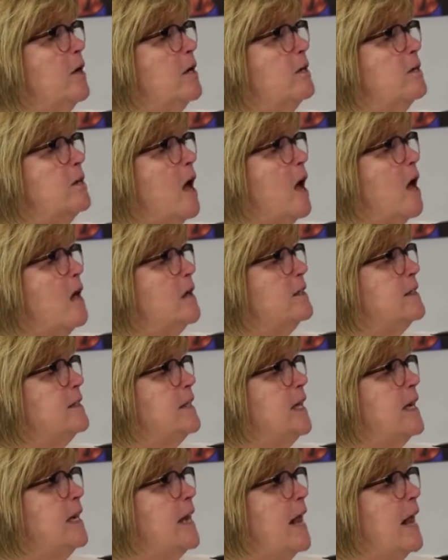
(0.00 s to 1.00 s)
Dong
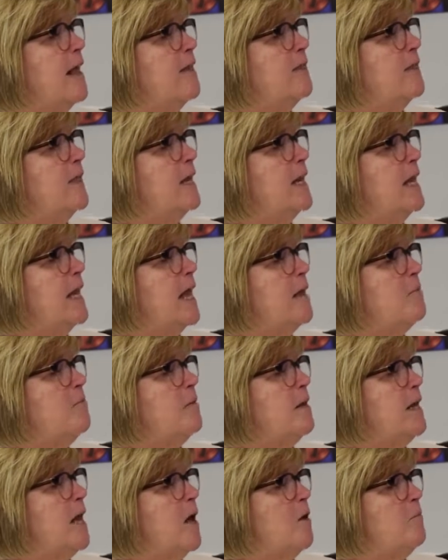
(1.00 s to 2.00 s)
said Anthony had
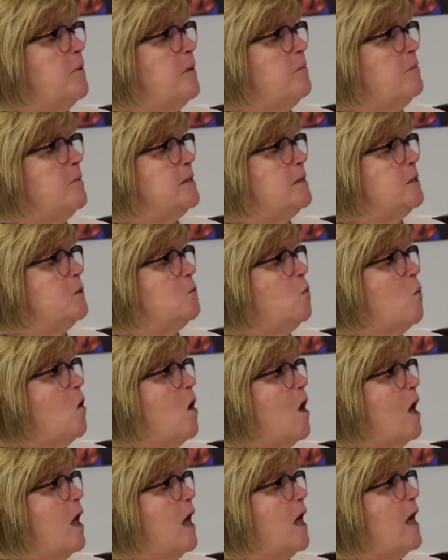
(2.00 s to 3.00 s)
been helping Mrs.
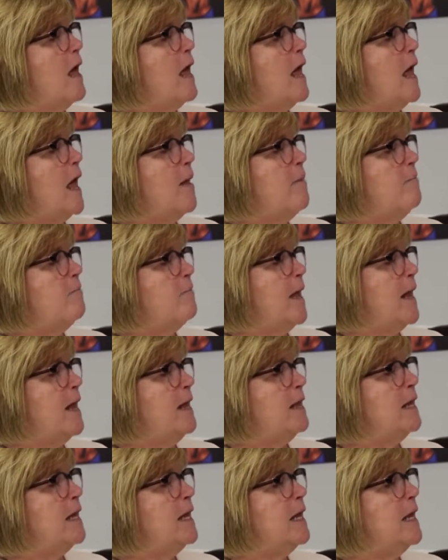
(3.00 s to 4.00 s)
Wah and
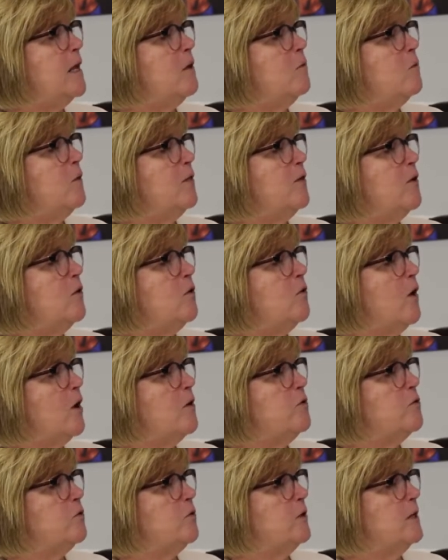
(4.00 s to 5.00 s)
Mei Lee with their
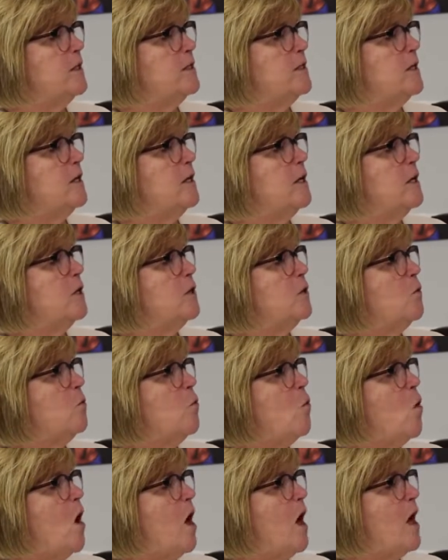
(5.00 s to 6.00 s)
groceries. The
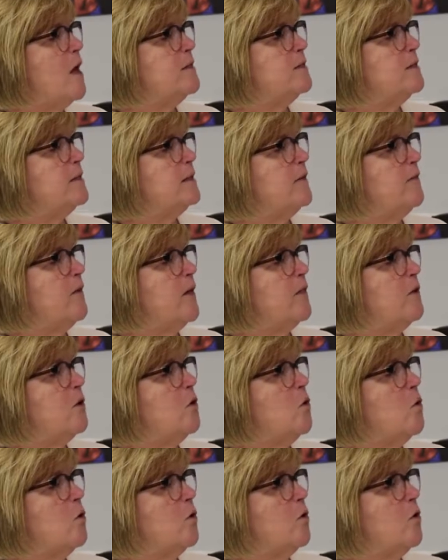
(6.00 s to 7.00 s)
Wahs live on the
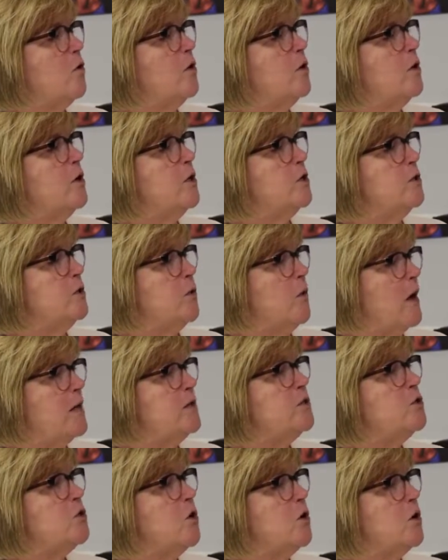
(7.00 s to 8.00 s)
corner, so I
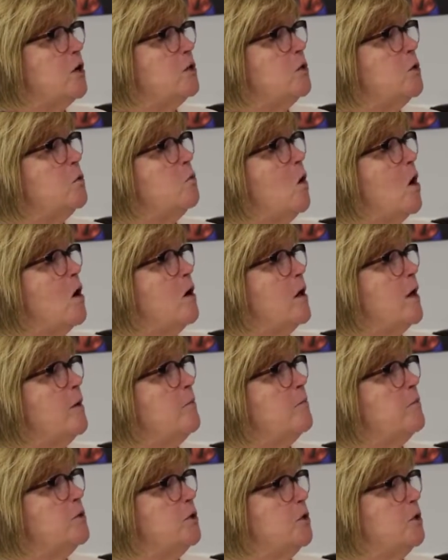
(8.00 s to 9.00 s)
started to walk
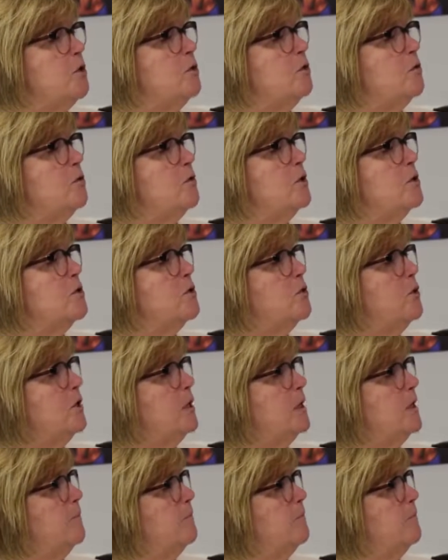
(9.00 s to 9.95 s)
up to the street.